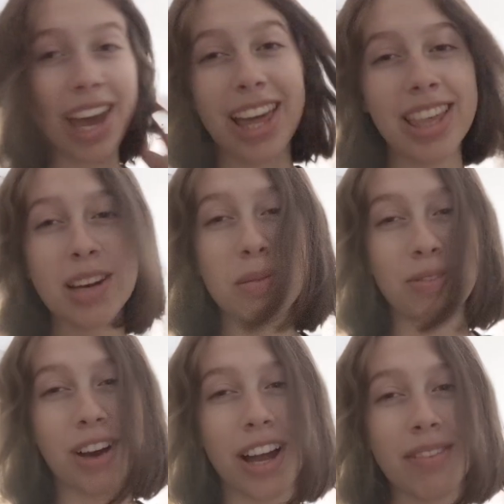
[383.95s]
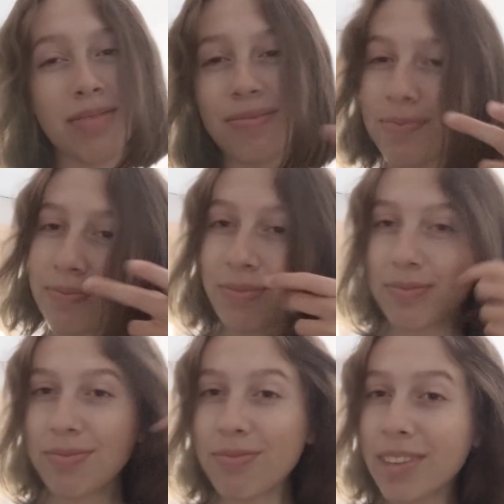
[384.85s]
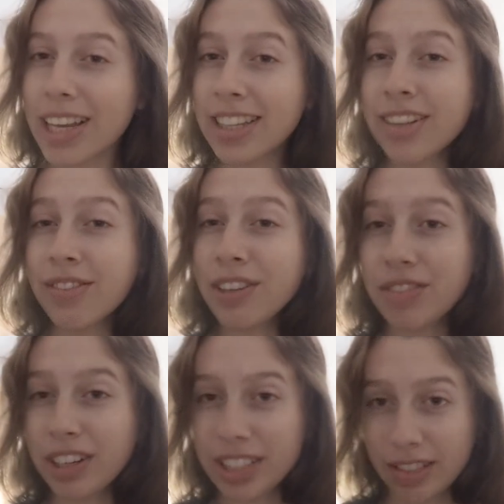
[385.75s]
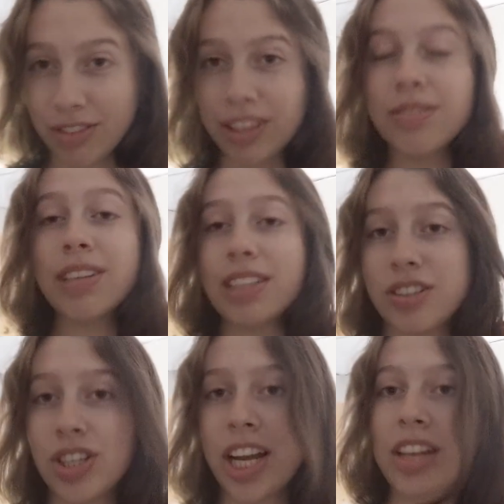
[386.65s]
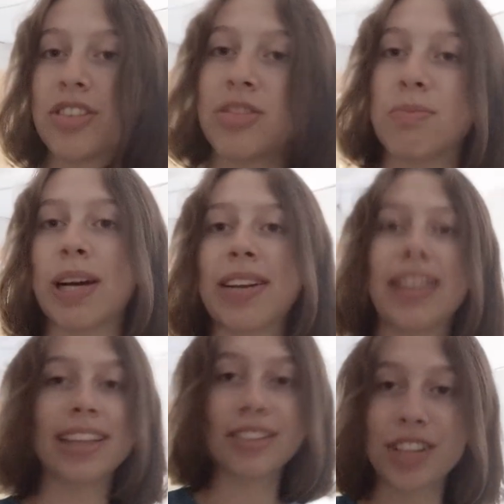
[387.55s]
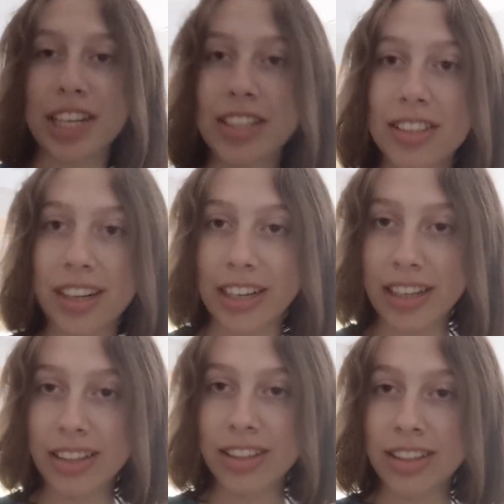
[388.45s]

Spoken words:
I think it'll be fine. It's definitely very different. It's a change, but change is good.